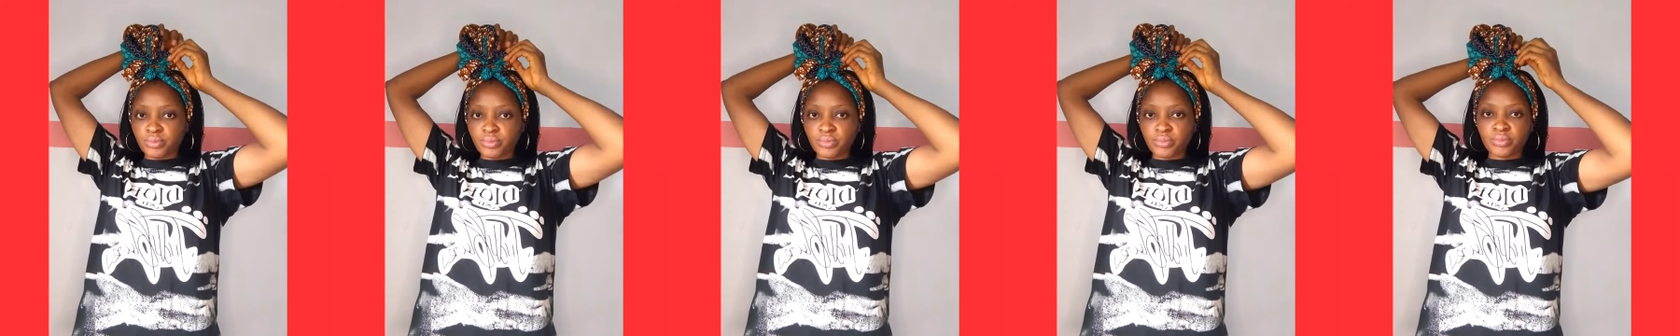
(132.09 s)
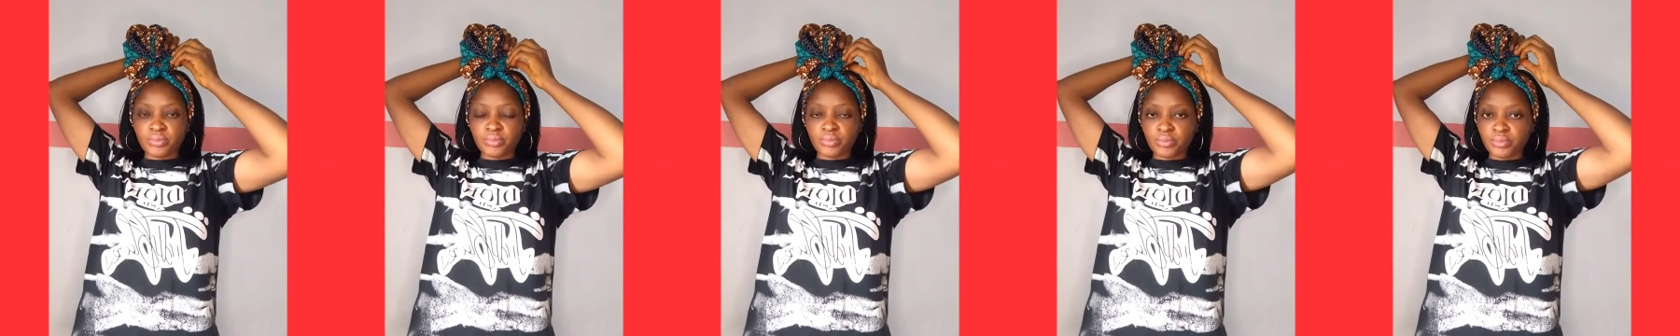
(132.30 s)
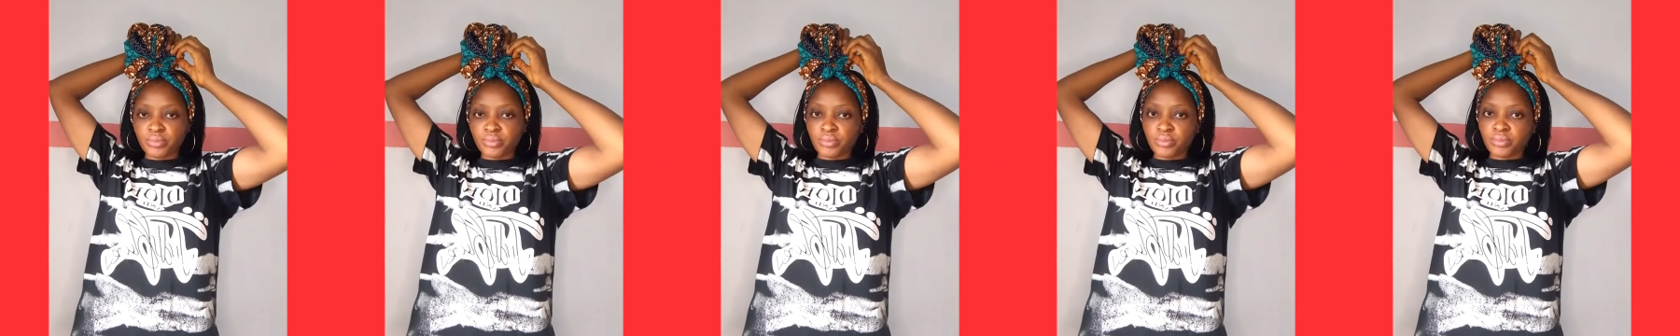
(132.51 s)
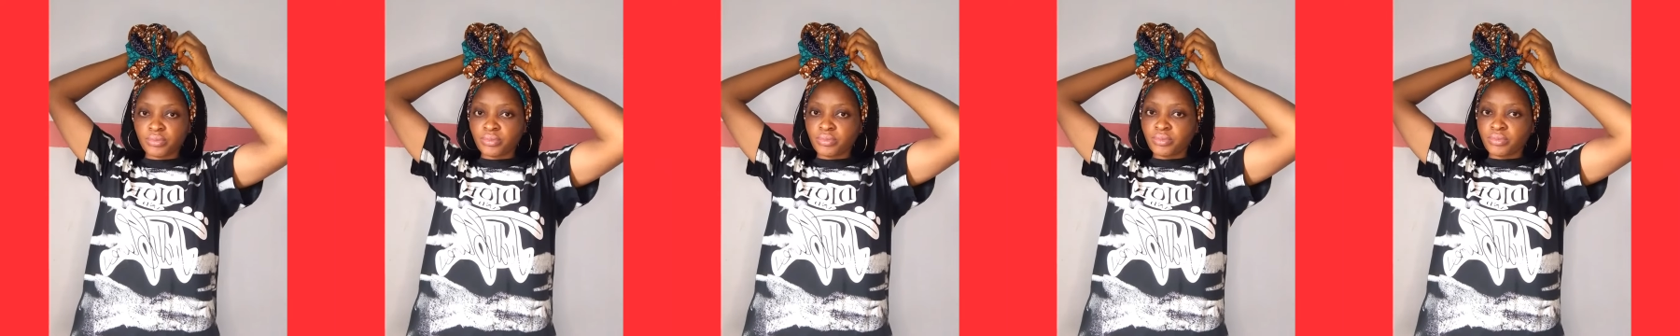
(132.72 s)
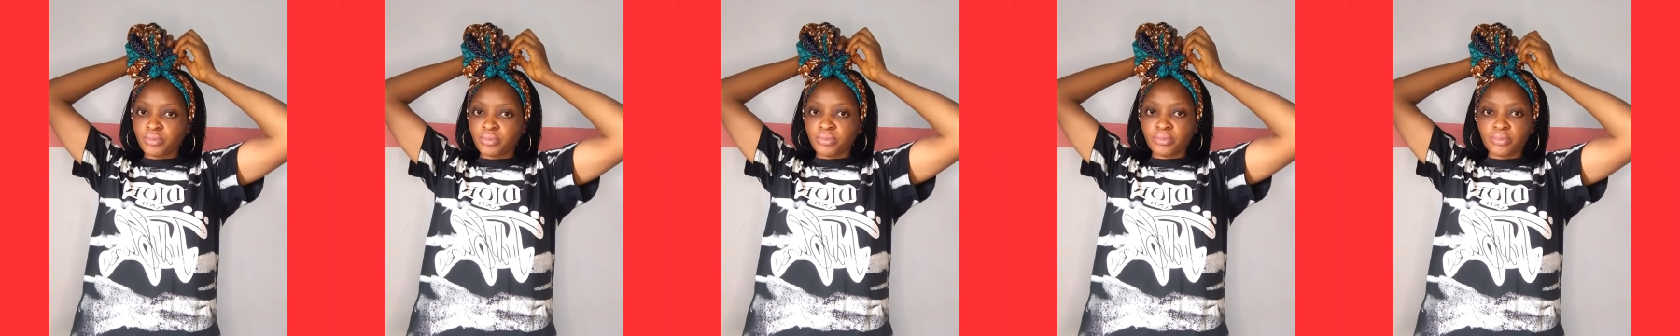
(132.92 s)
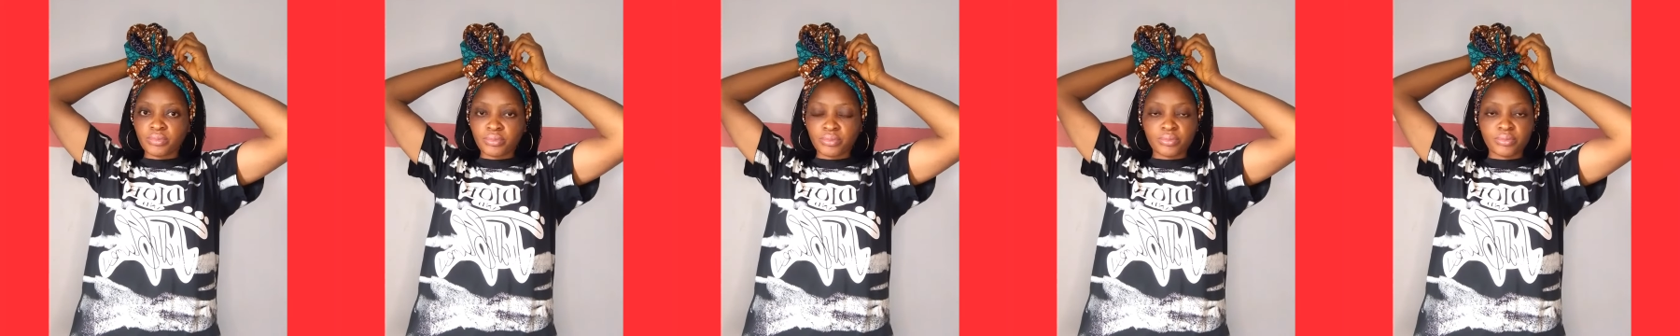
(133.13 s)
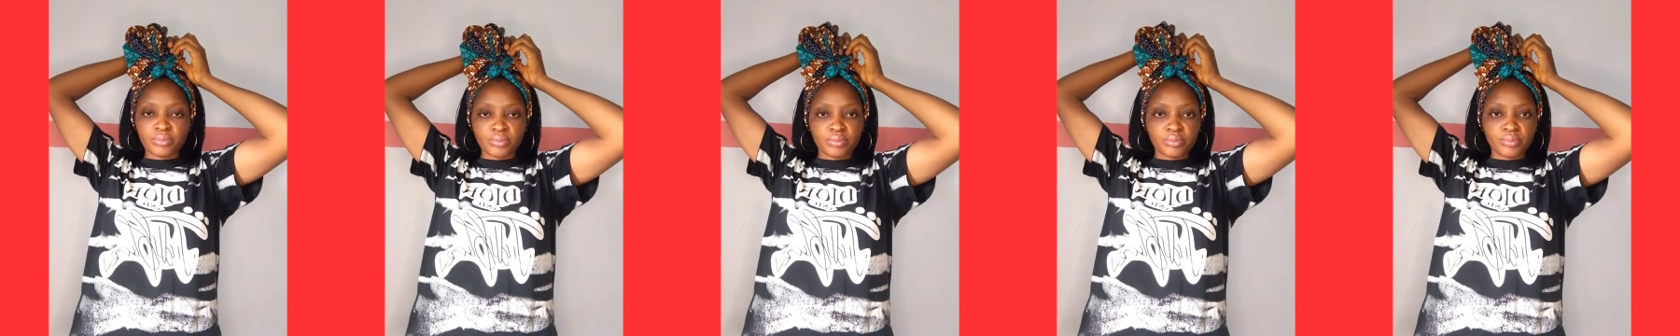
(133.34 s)
and you had your brooch
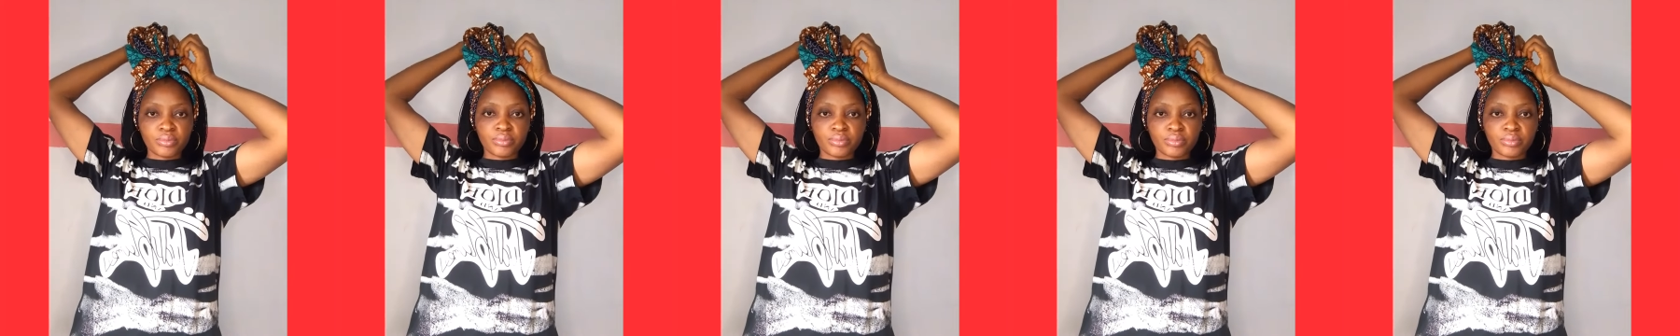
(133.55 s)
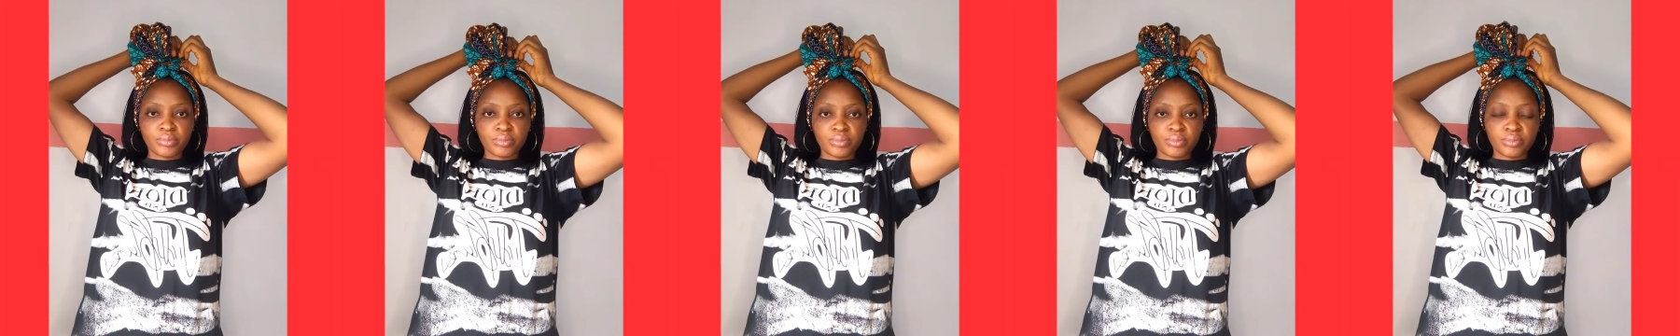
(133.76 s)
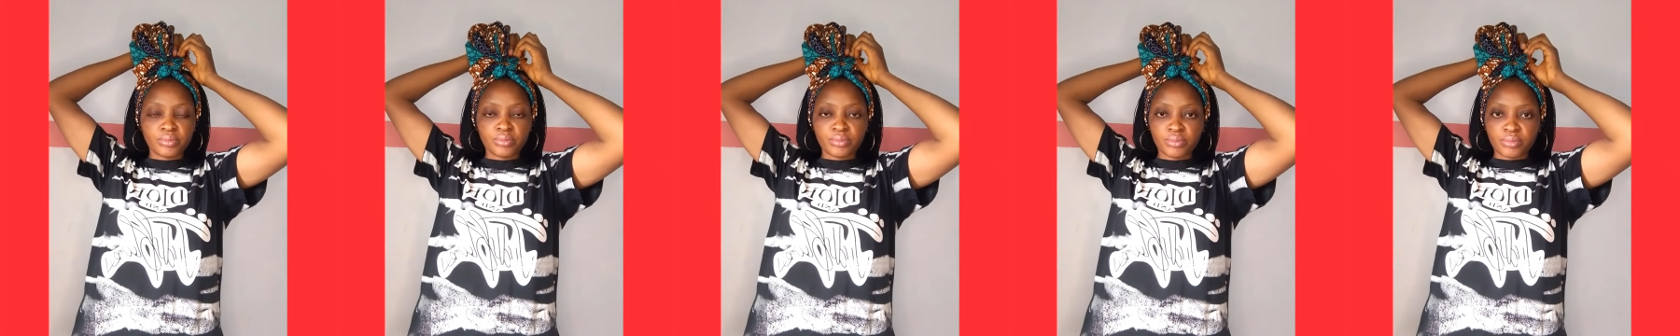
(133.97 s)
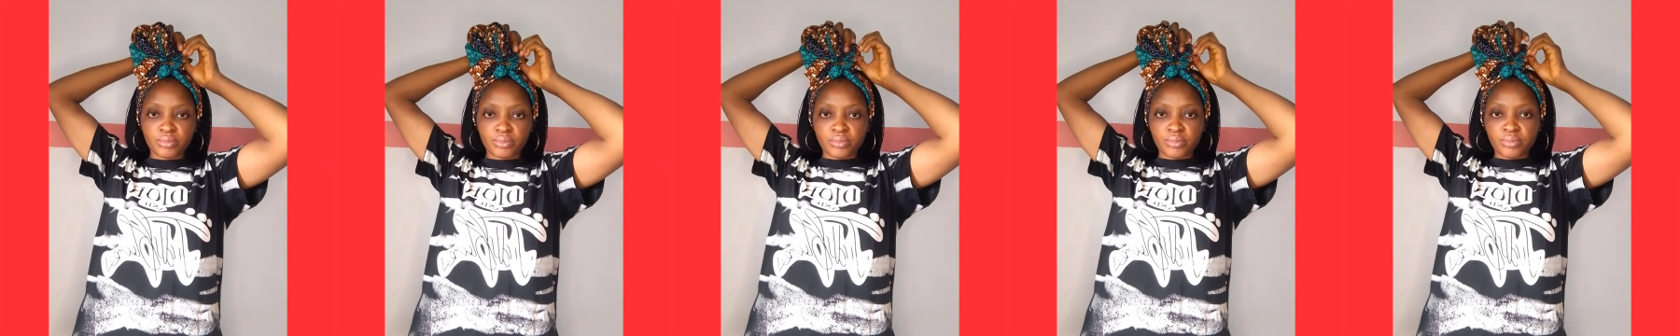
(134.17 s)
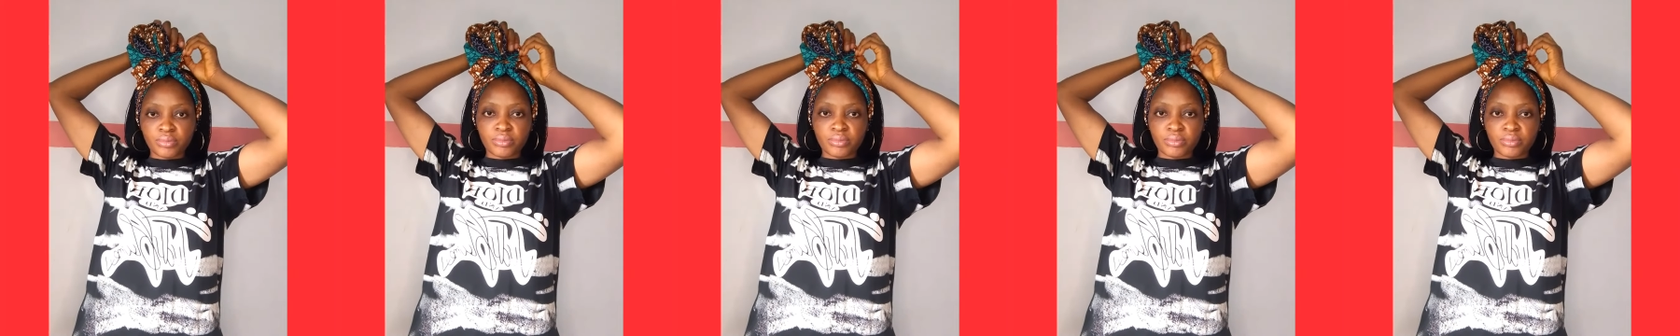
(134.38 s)
at the center.